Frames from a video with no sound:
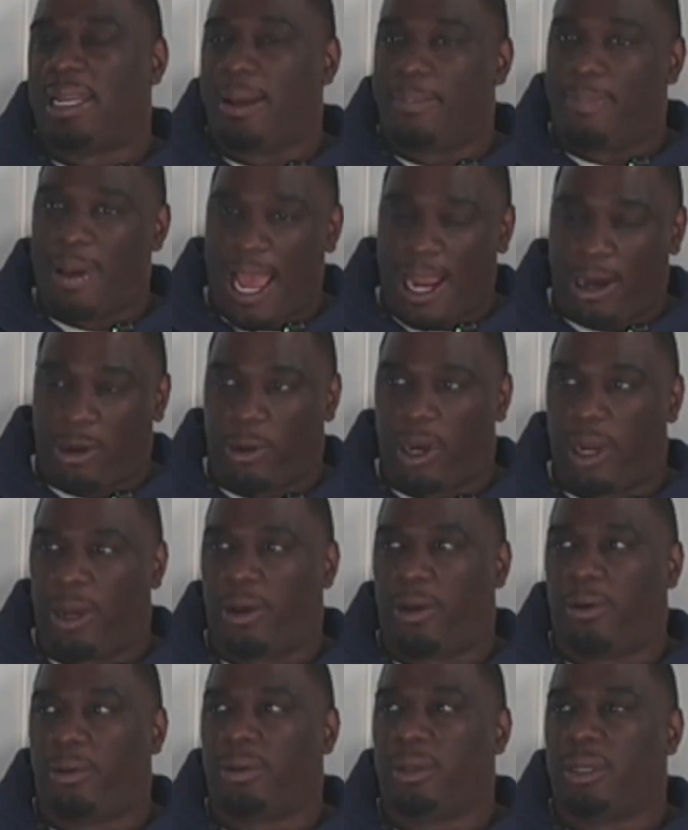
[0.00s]
I did
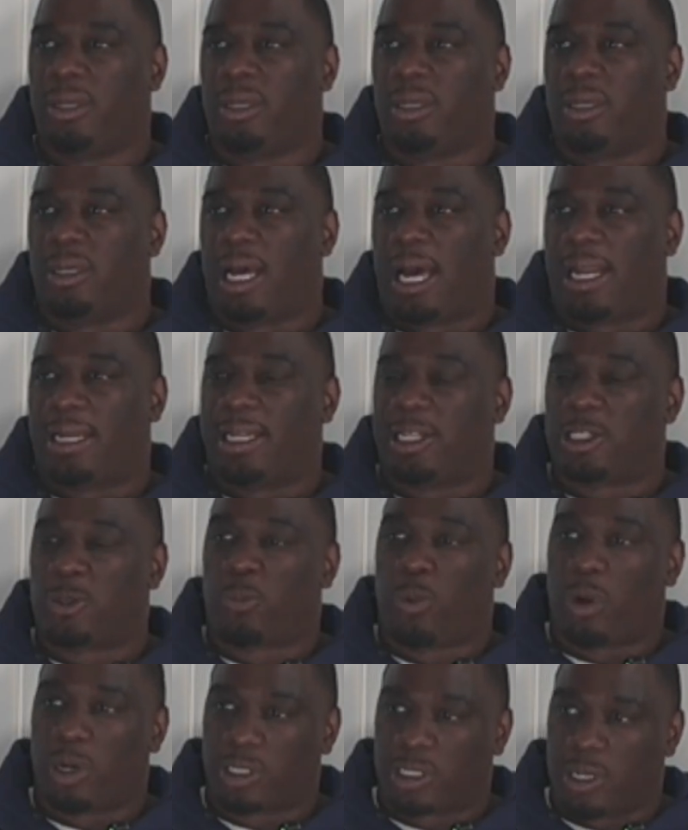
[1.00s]
background, I did
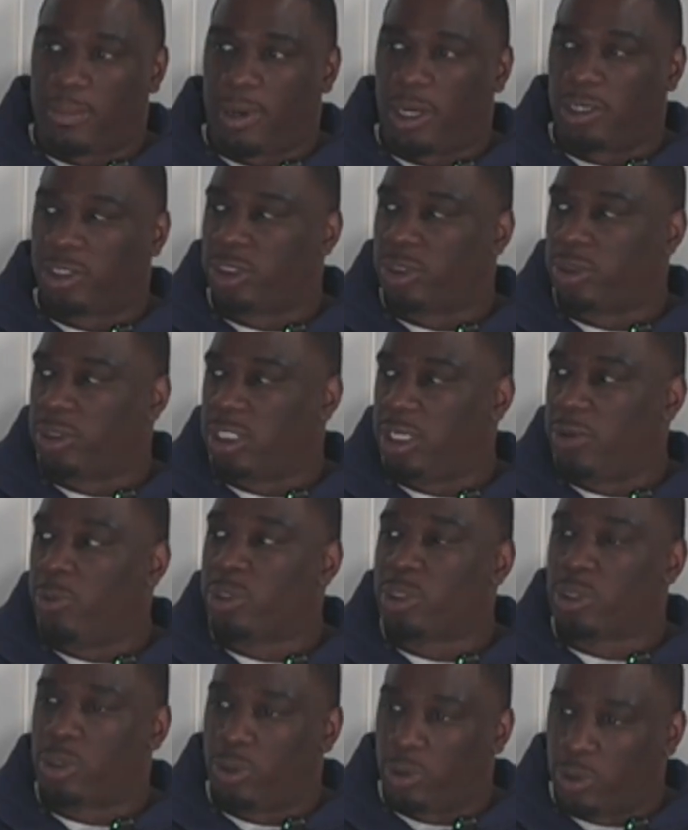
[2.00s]
sports commercials, and it
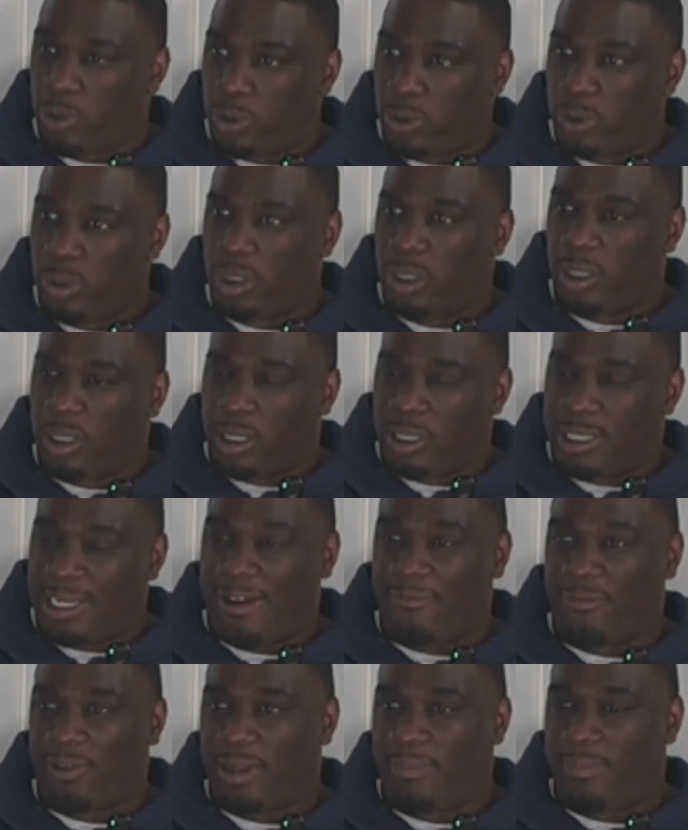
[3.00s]
was cool. Yeah.
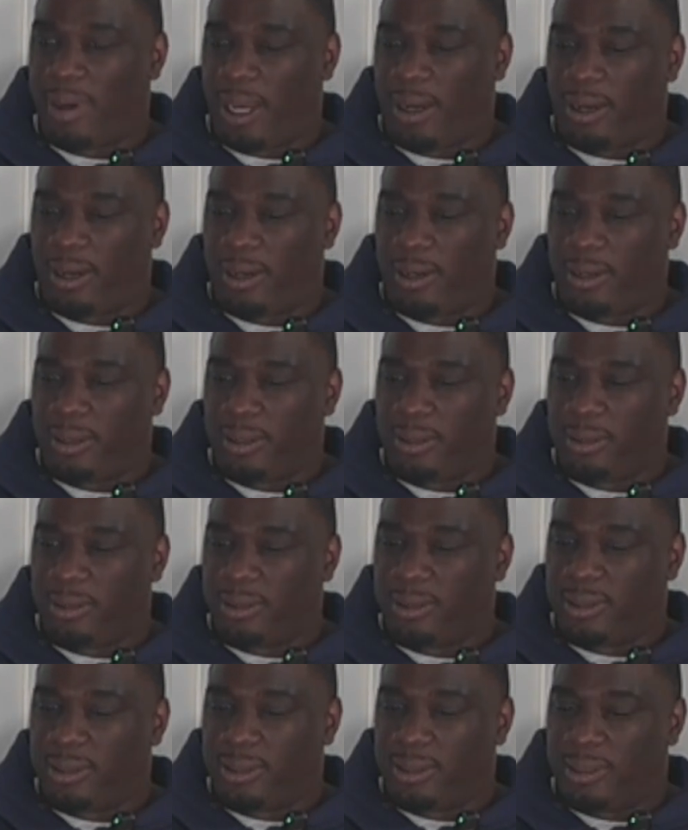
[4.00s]
Definitely better
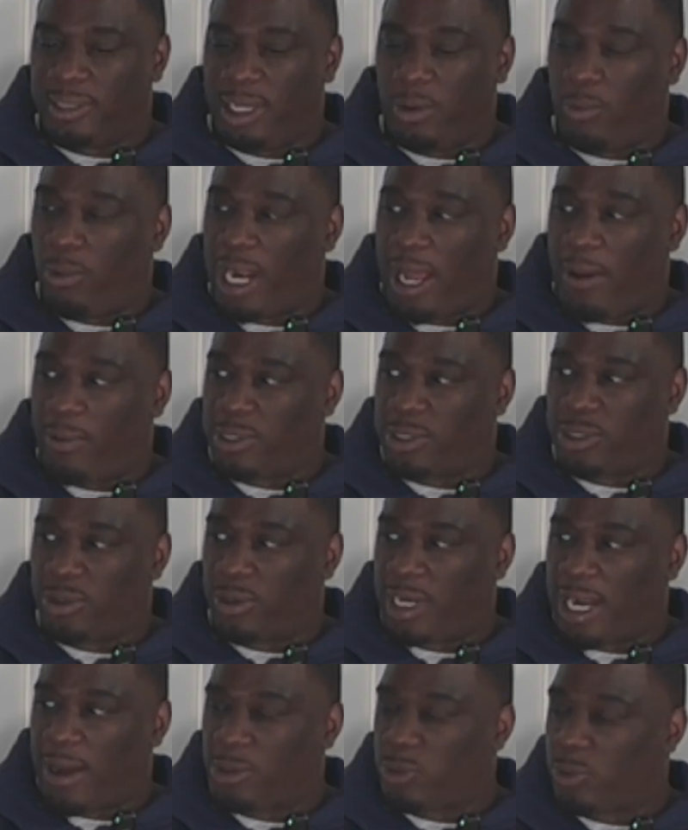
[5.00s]
than what I was
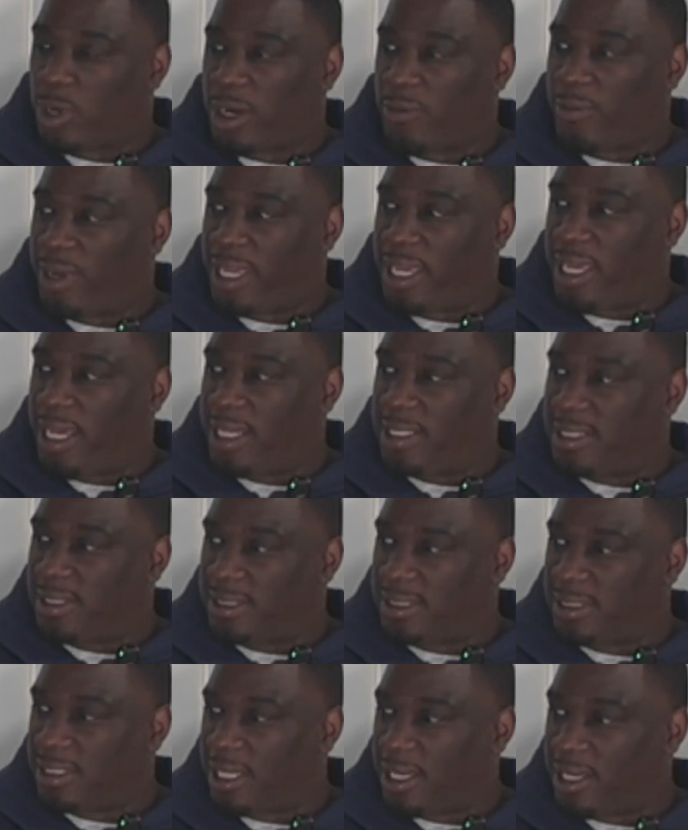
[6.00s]
doing. I was working with kids
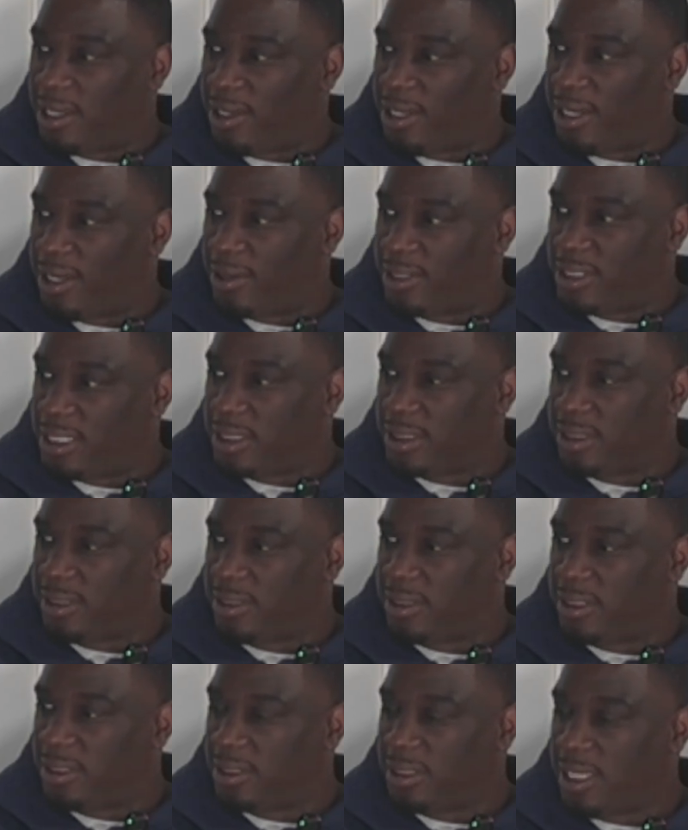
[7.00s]
and shit, you know,
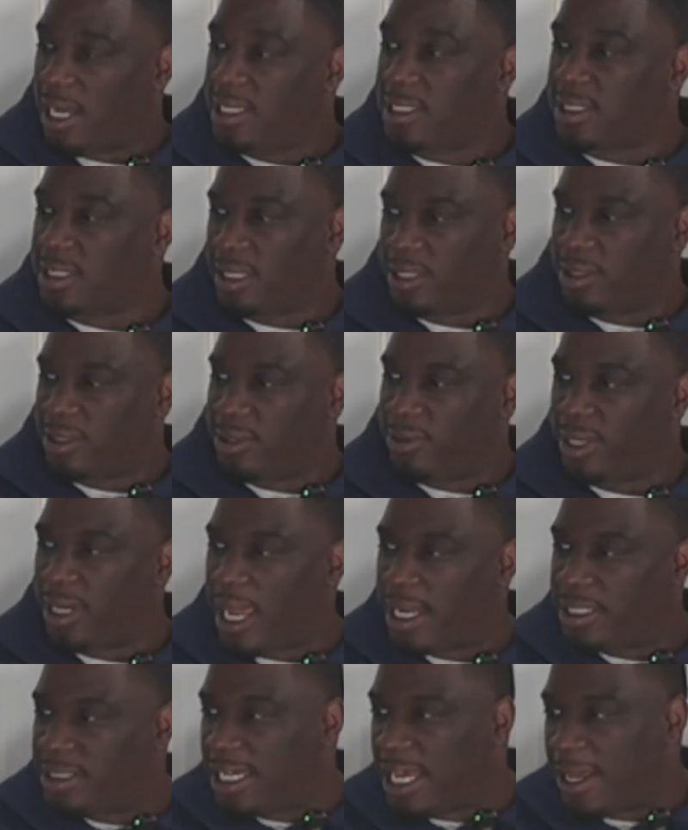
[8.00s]
just hustling and doing
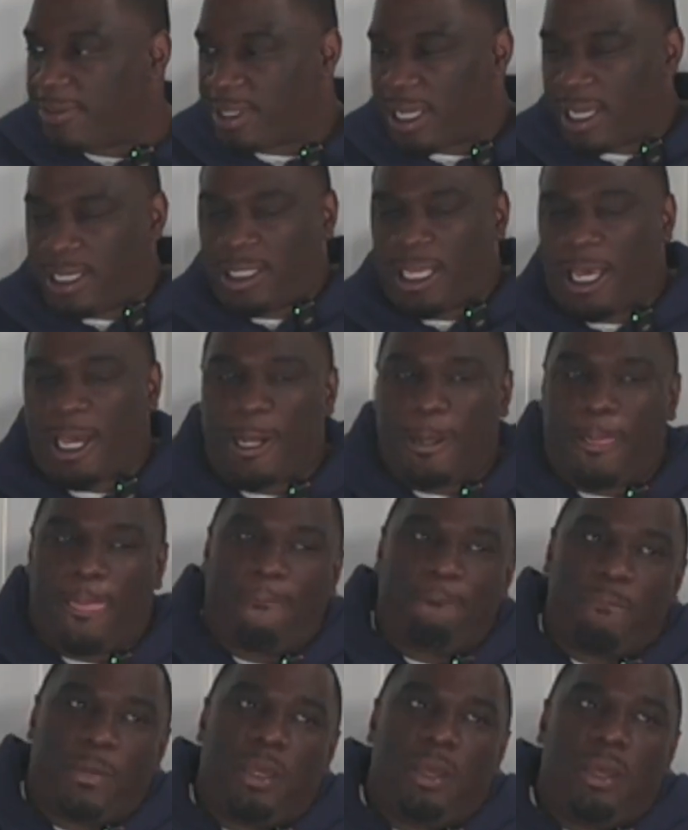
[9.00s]
like jobs like that.
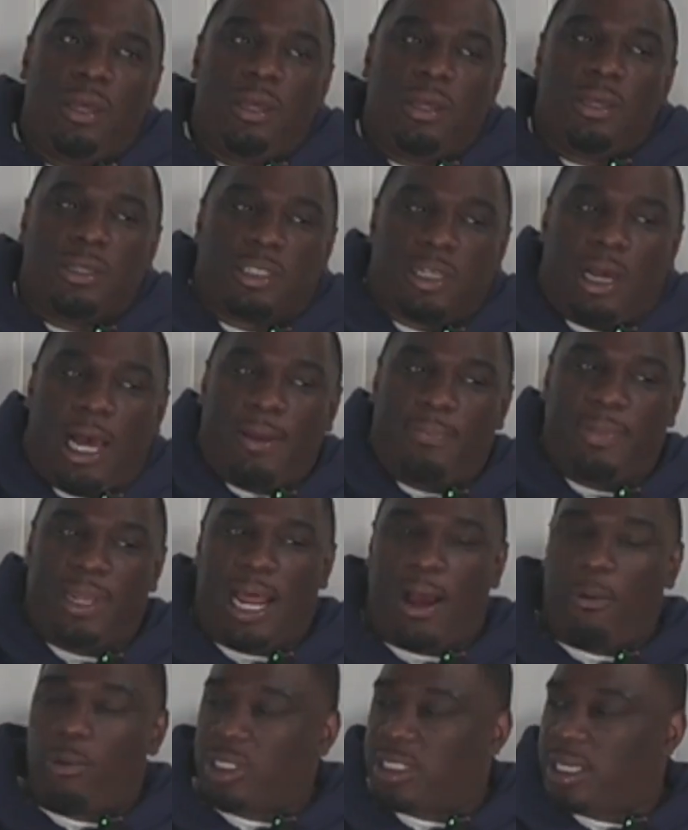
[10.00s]
So I mean,
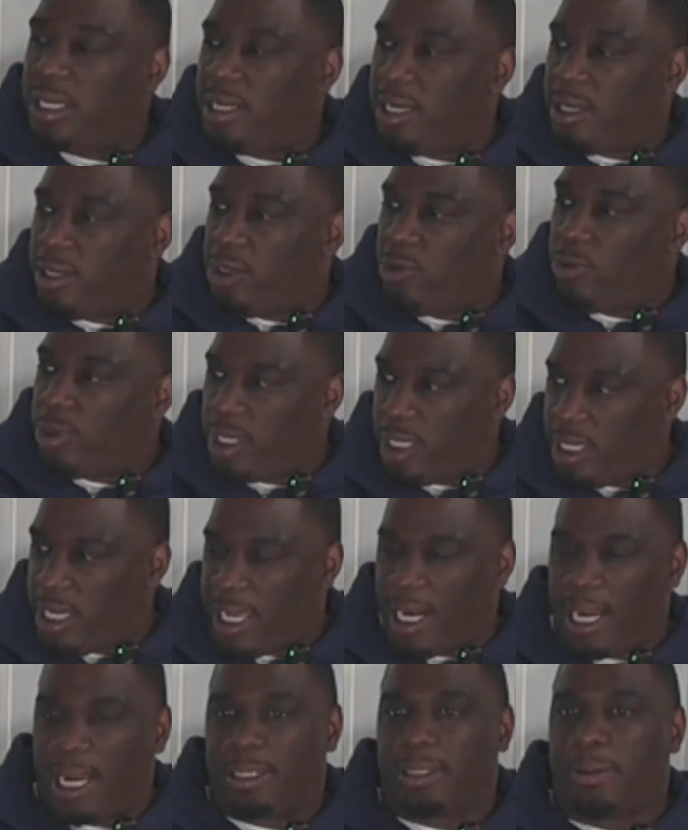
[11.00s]
I wasn't in the union
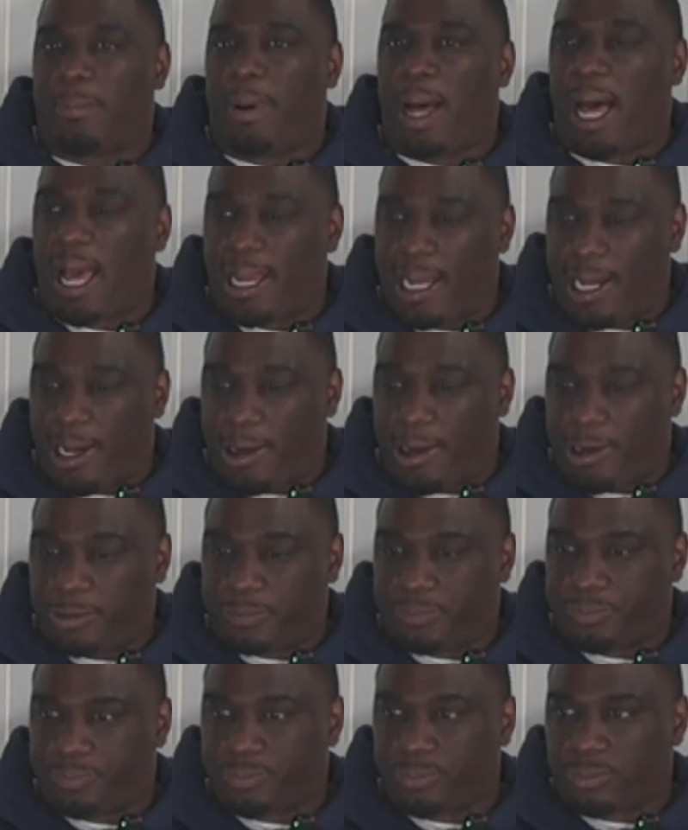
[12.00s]
yet. I got the buyout.
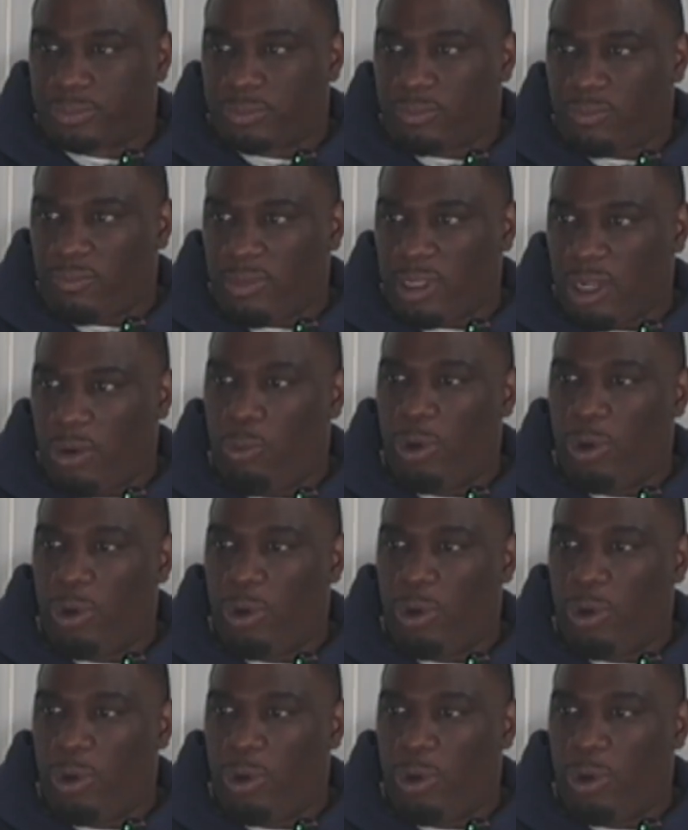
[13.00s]
Okay.